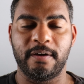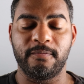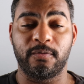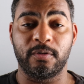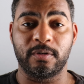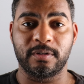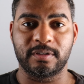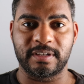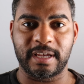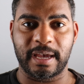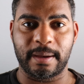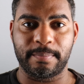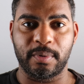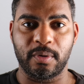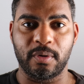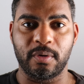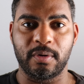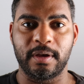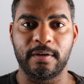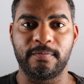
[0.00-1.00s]
For
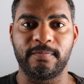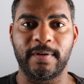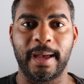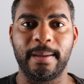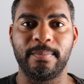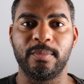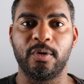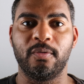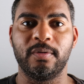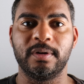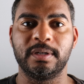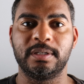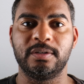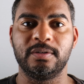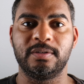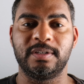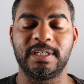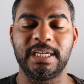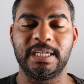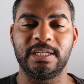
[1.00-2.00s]
example, if I'm going
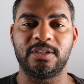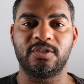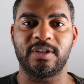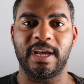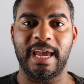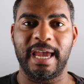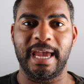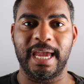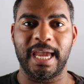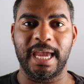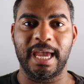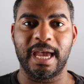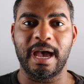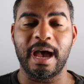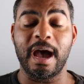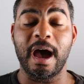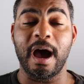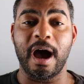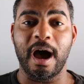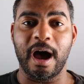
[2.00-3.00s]
to teach a
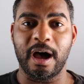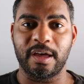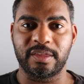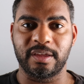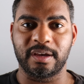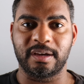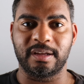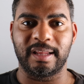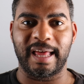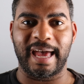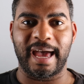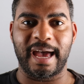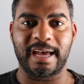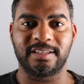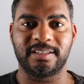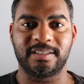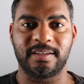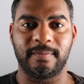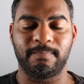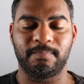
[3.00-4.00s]
hatha
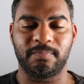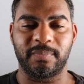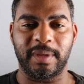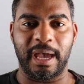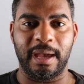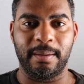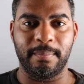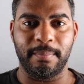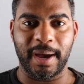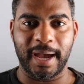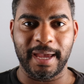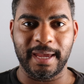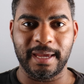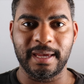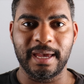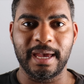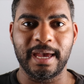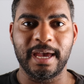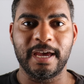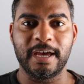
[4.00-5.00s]
class, I might